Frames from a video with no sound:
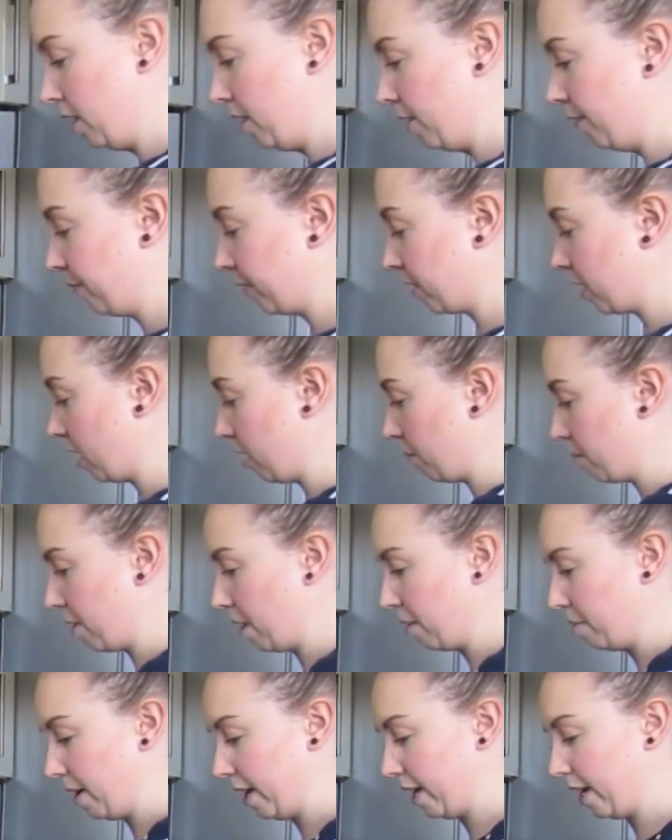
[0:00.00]
I'm
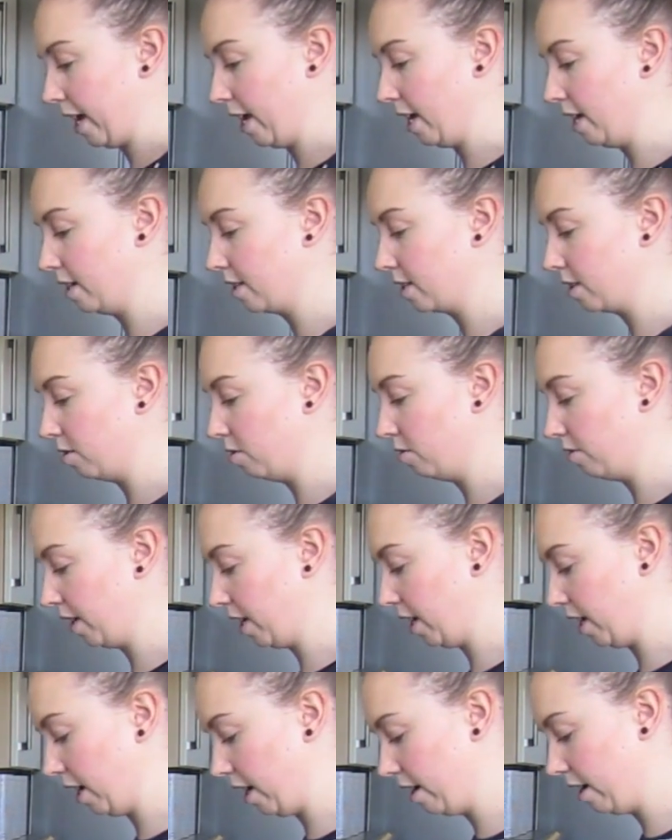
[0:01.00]
doing my cakes over
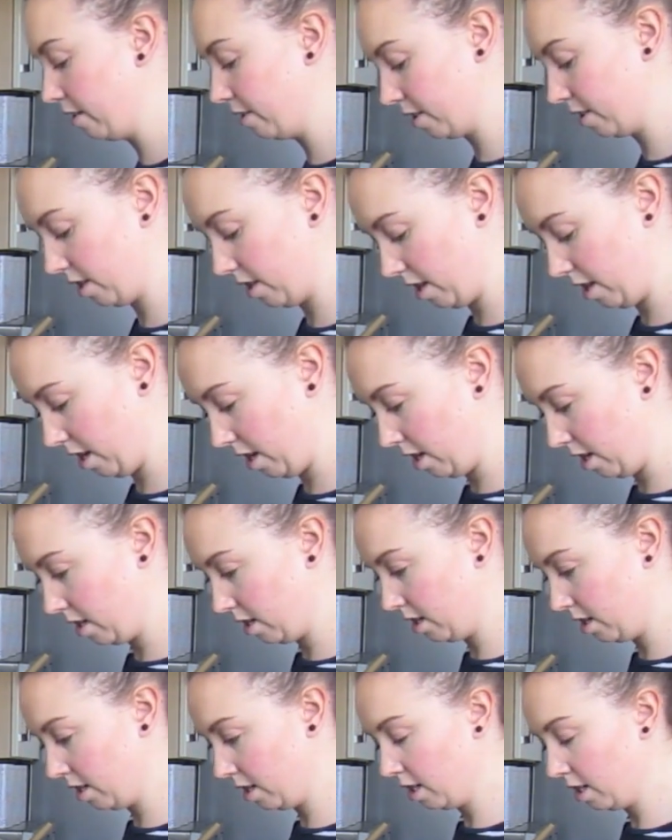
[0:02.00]
here, so they're
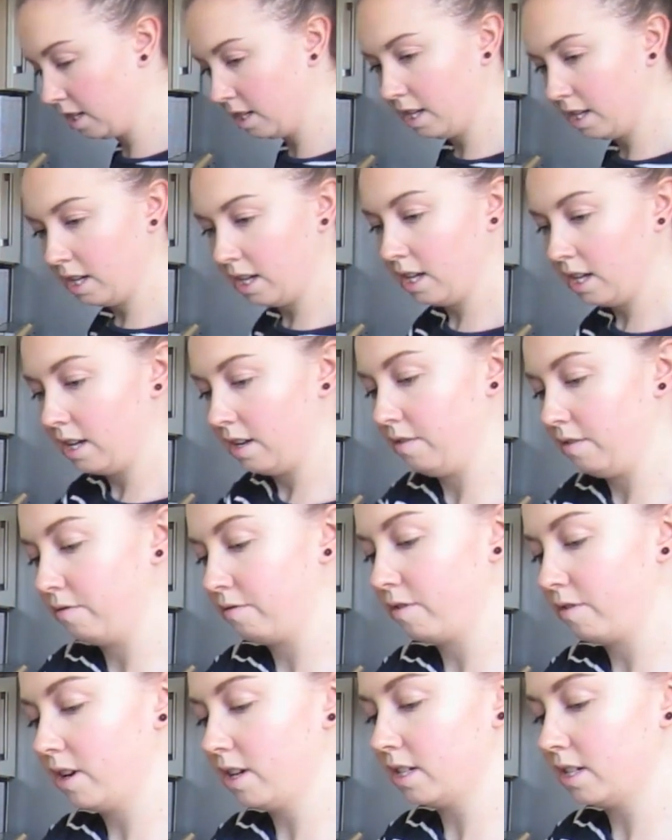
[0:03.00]
in
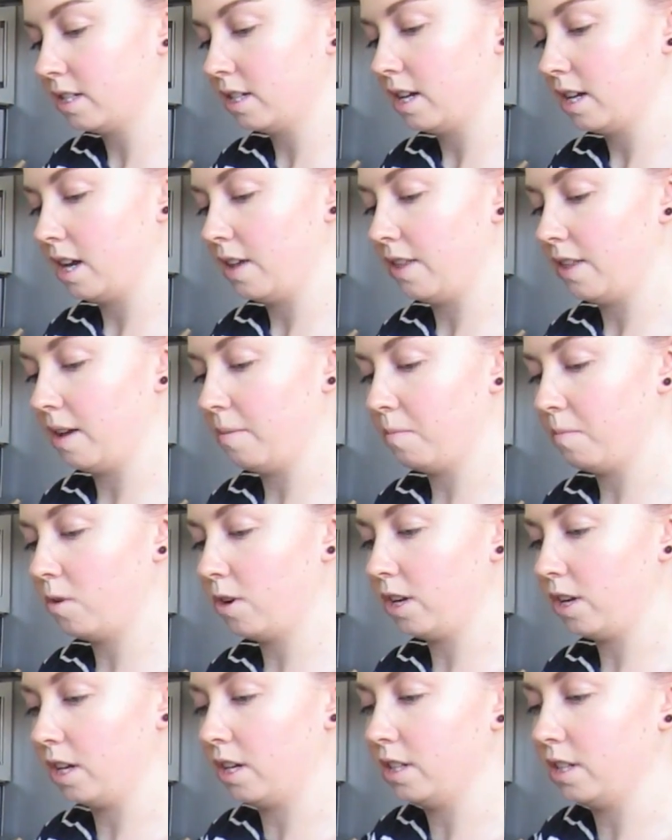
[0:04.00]
front. And then
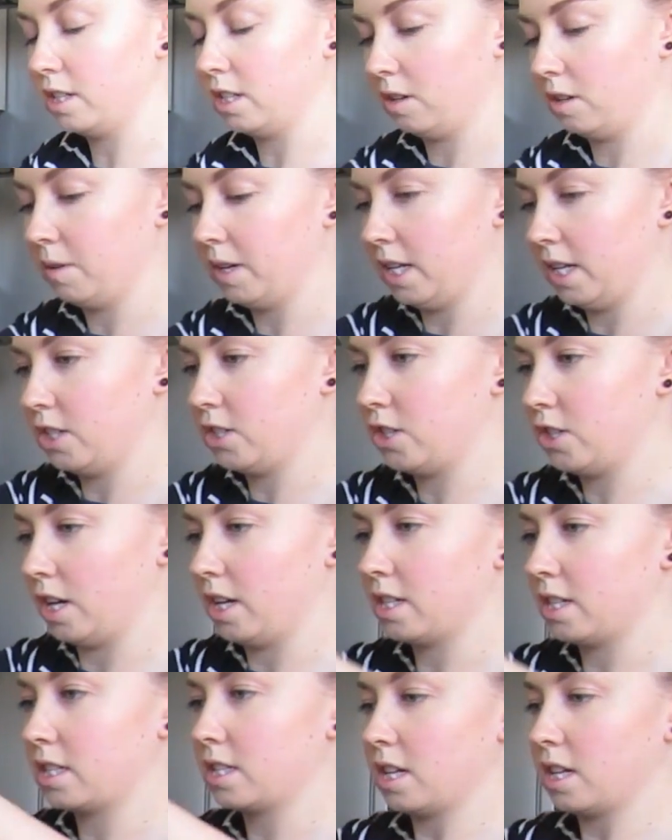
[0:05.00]
what you're going to do is
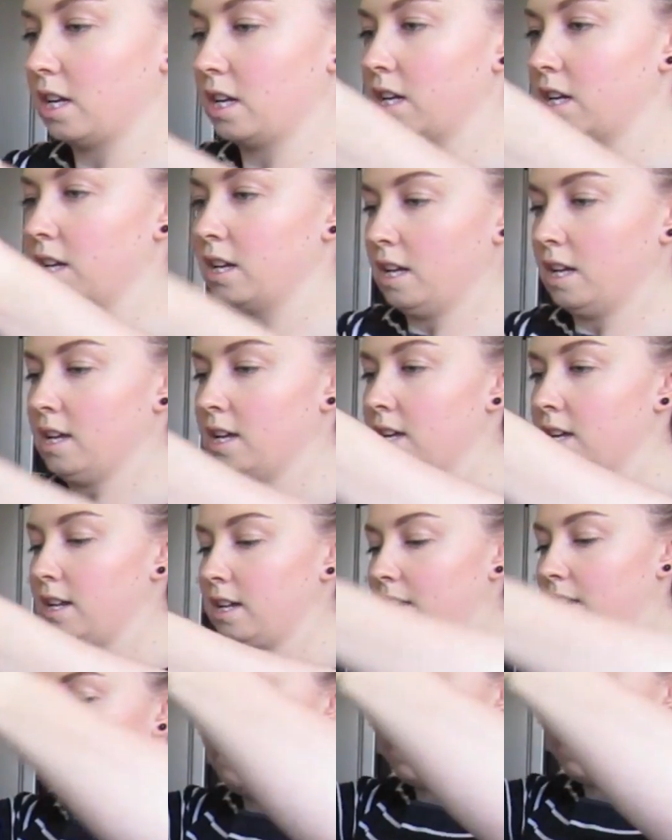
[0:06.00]
just
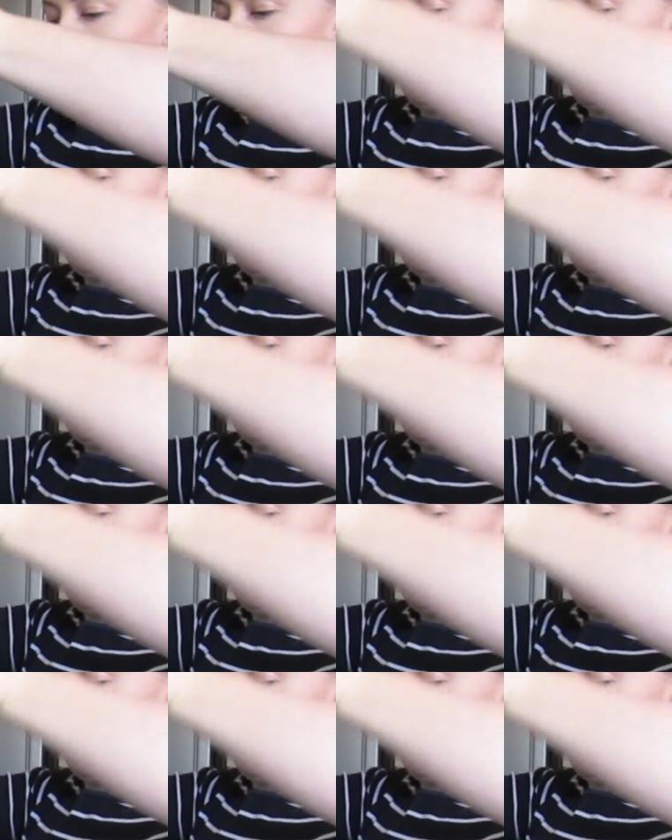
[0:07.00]
take that